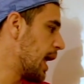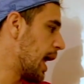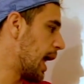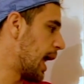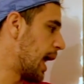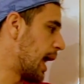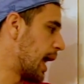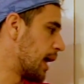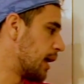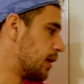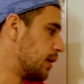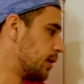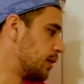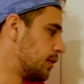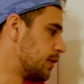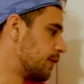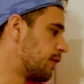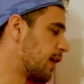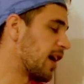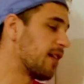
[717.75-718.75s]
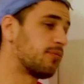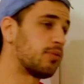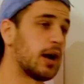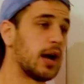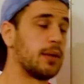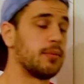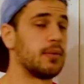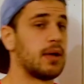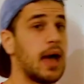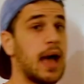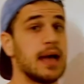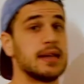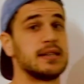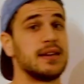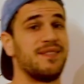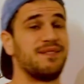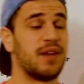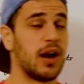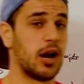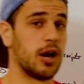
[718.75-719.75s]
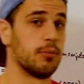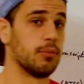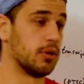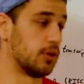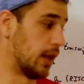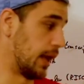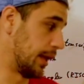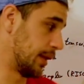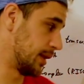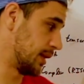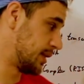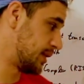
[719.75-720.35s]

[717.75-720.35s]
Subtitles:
and the 5' has a variable length